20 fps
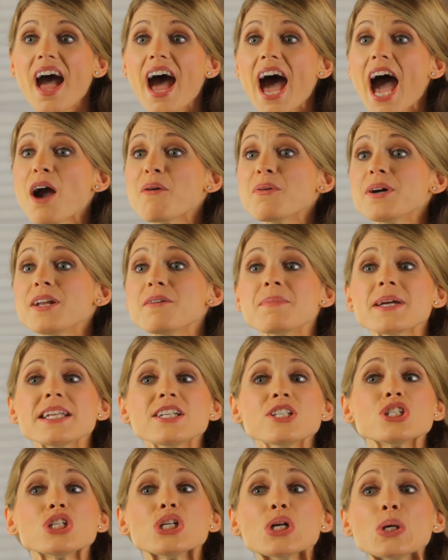I would have
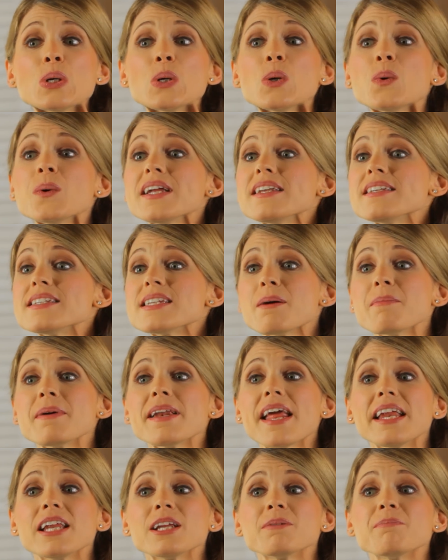been too
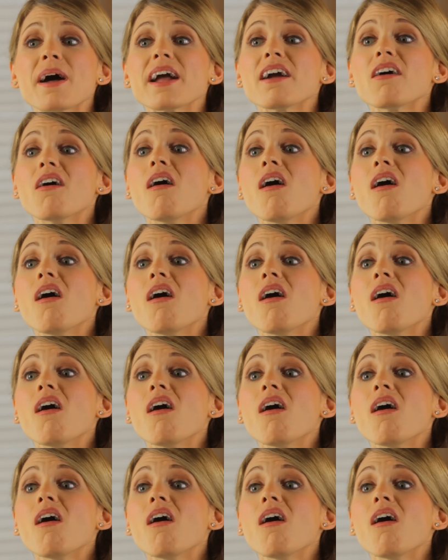intimidated by